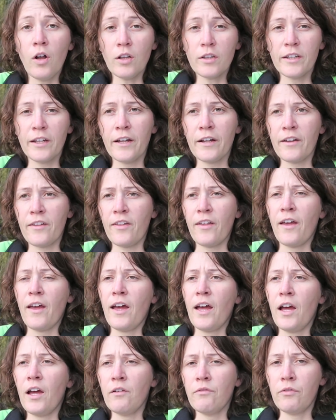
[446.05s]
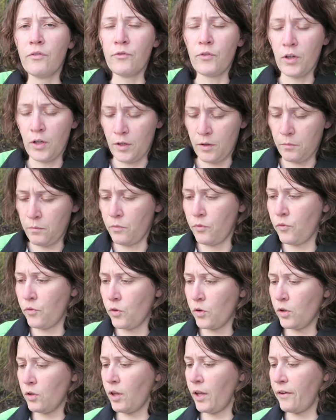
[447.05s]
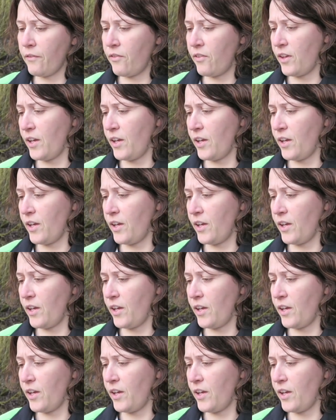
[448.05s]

all ticks have 4 life